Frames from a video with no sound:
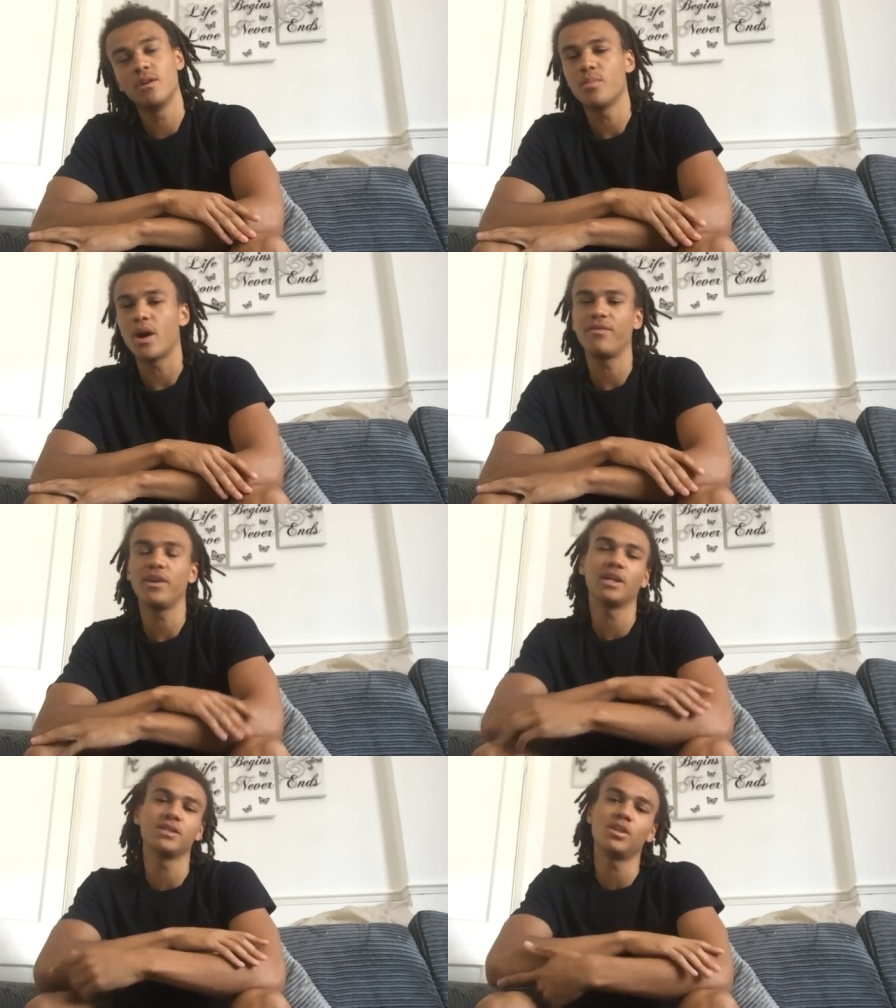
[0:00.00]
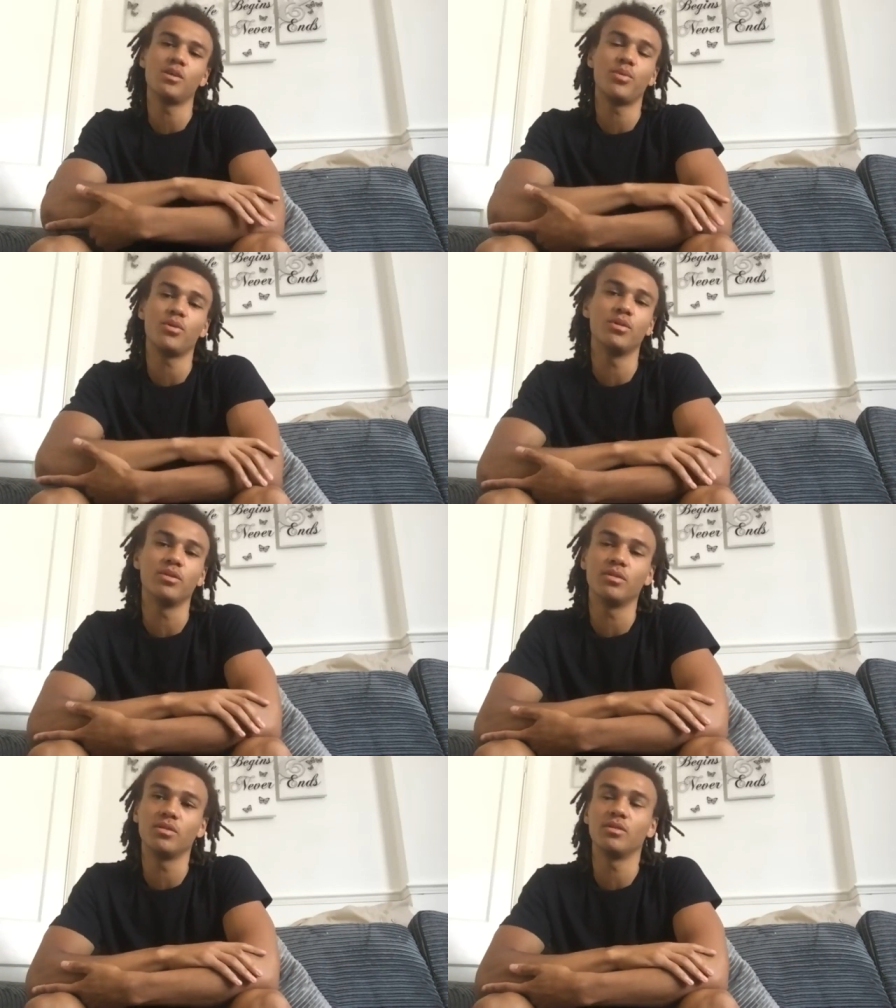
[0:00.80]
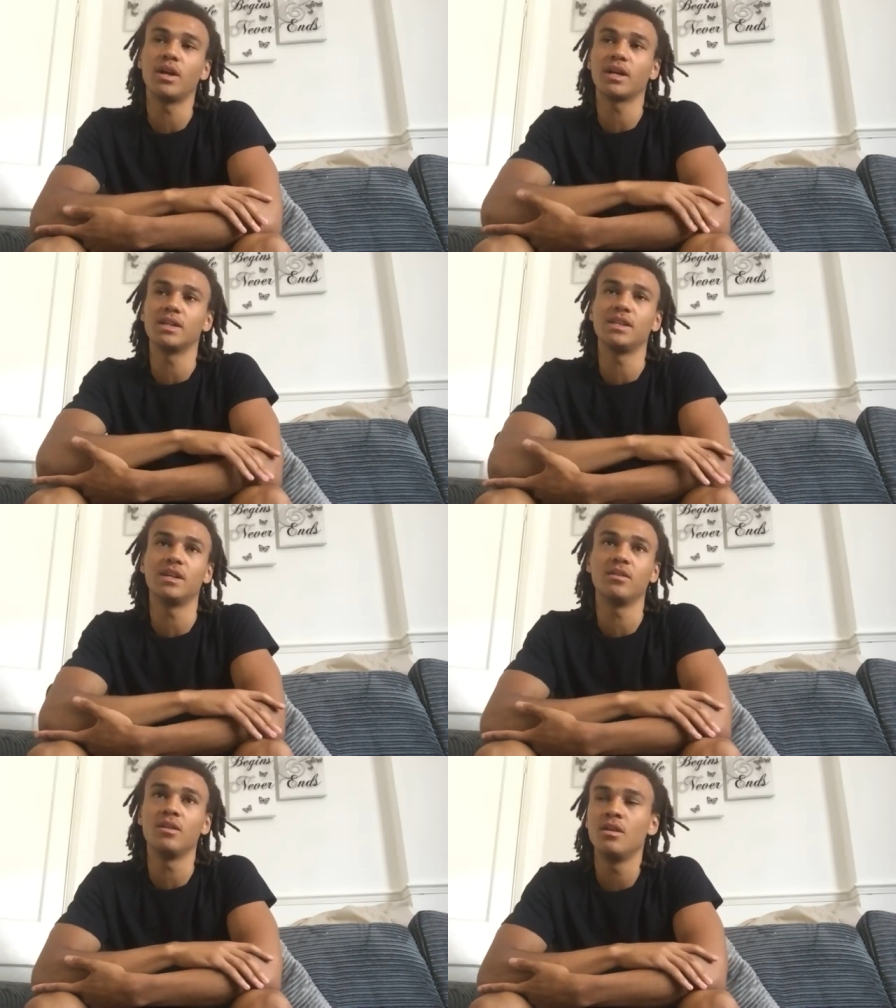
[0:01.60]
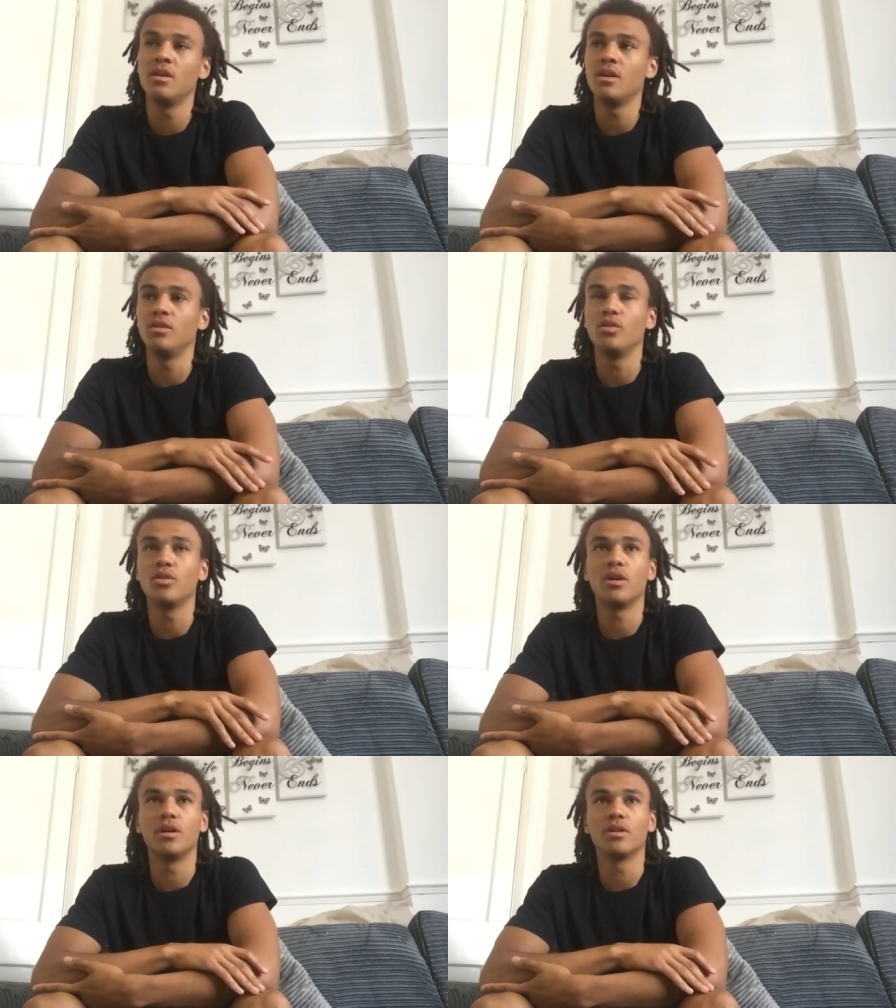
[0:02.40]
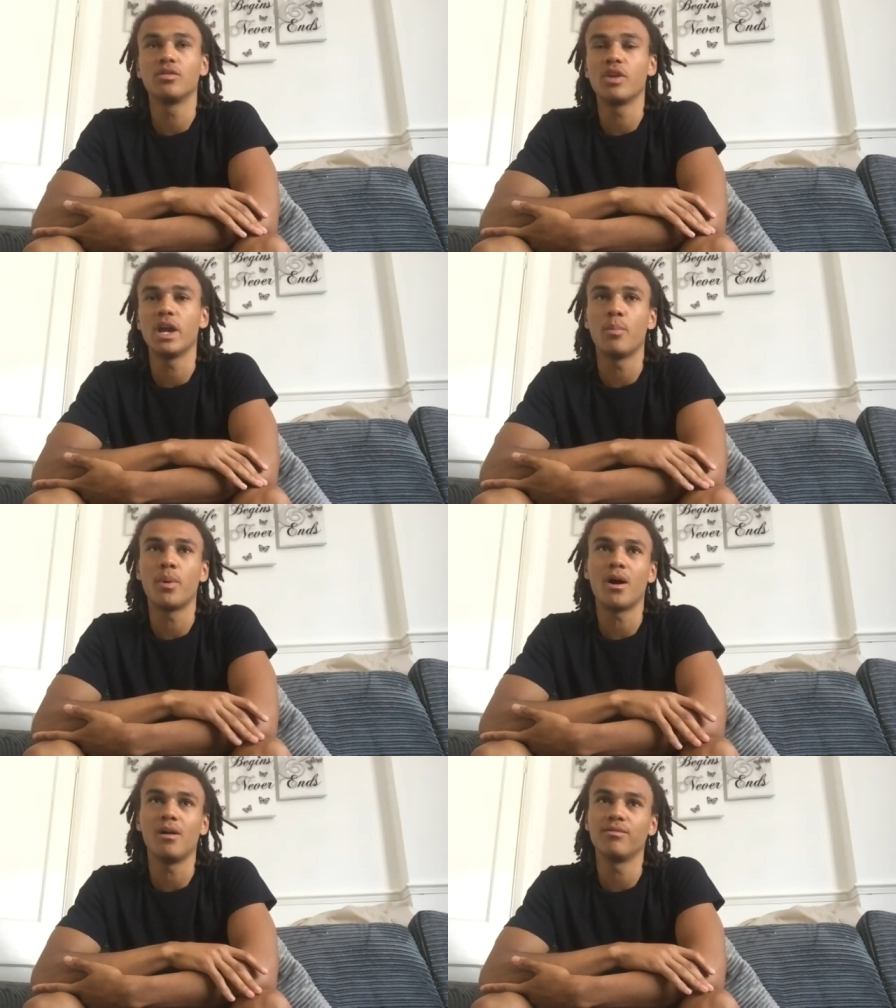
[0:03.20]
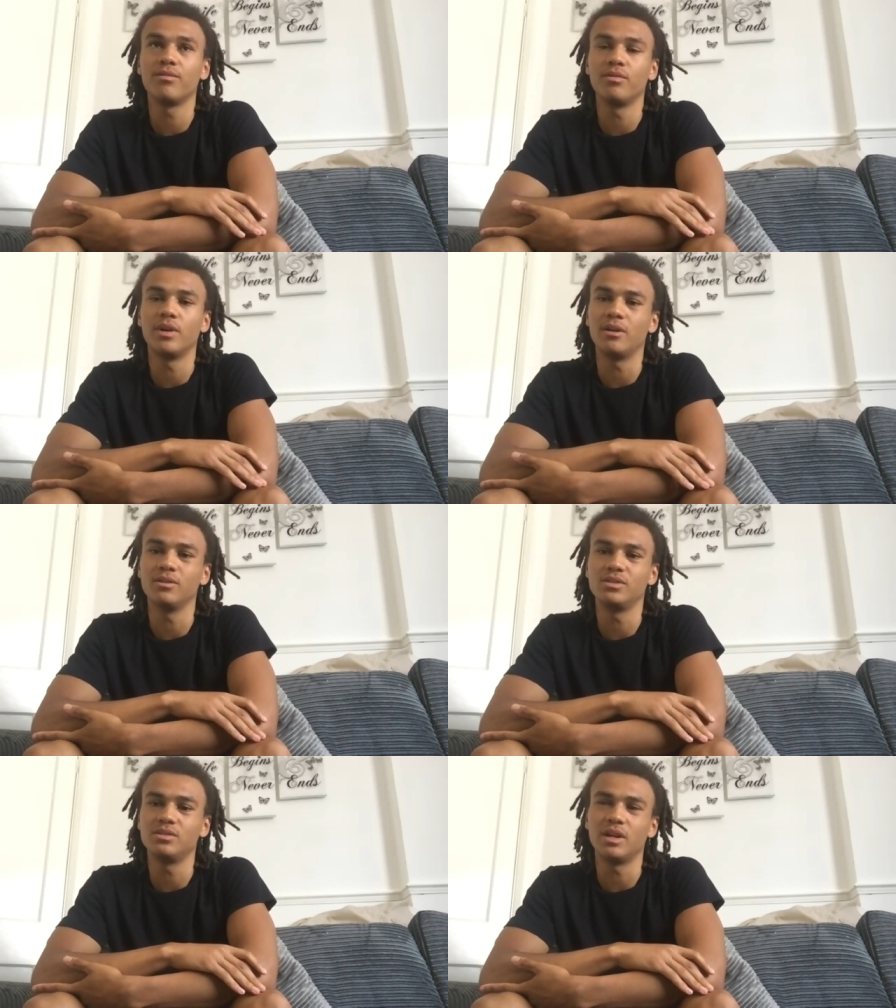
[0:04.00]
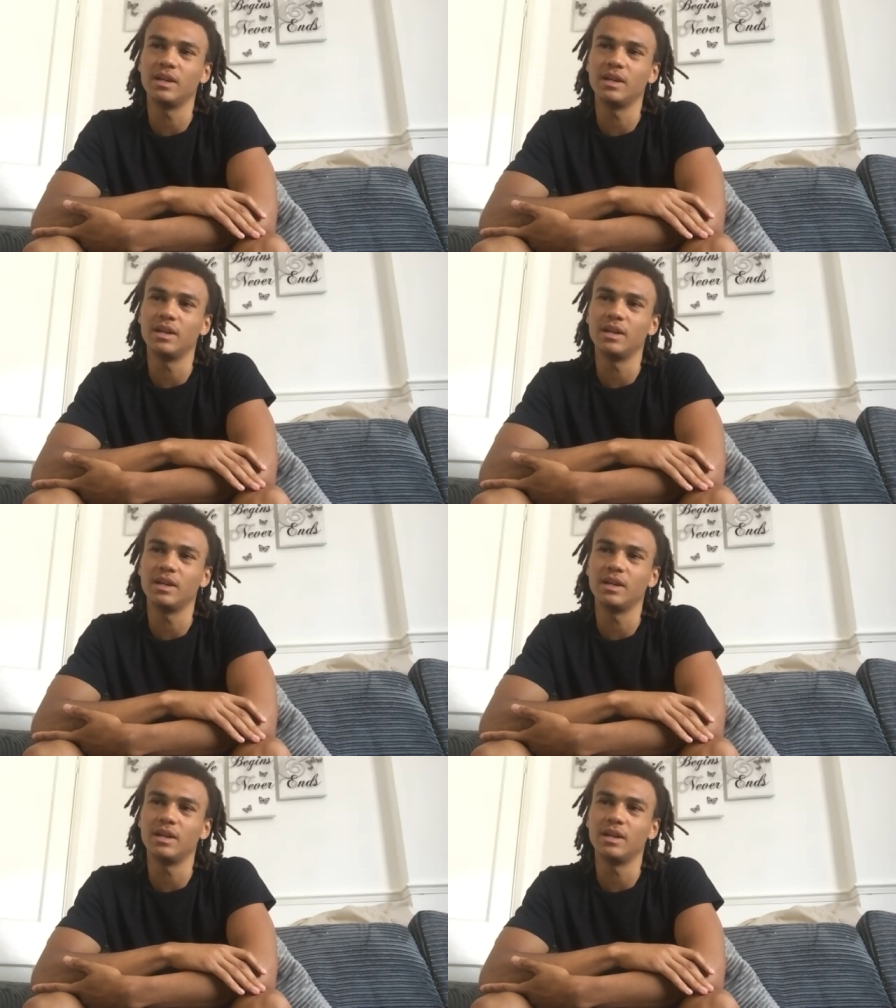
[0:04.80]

But I think it's so important, like I said, you've got to create a path else